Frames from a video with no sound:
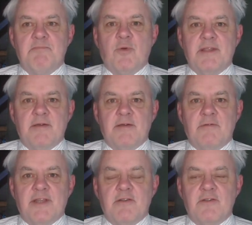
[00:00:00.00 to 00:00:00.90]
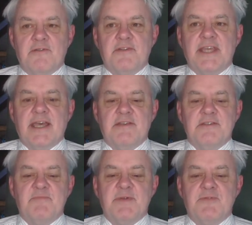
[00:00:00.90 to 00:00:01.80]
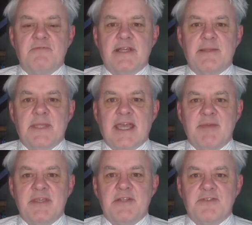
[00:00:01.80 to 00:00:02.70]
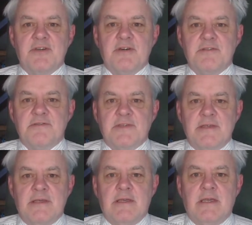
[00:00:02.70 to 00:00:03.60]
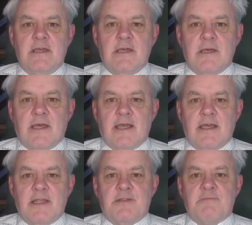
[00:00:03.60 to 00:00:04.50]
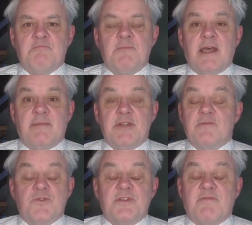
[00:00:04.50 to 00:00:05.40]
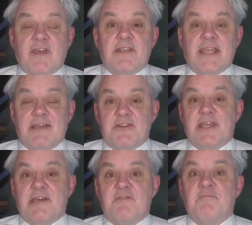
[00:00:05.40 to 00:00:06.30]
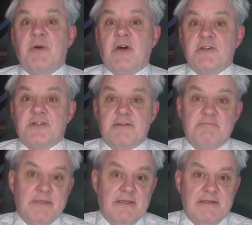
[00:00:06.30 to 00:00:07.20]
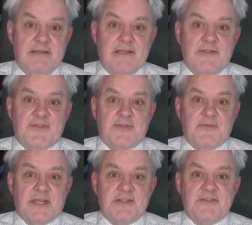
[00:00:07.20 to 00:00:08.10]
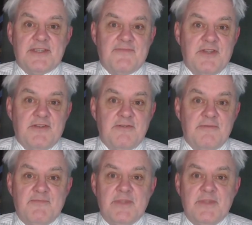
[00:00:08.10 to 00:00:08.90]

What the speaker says: quite a lot of the town is built around the Abbey and its gardens, and Abingdon was in fact a county town of Berkshire until 1972.